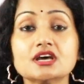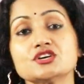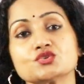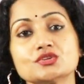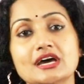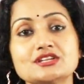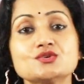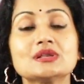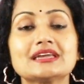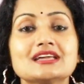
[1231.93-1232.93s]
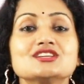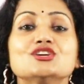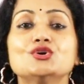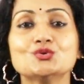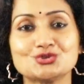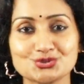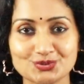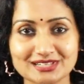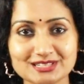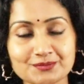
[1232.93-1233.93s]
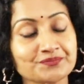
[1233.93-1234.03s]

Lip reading: so that you will get used to it.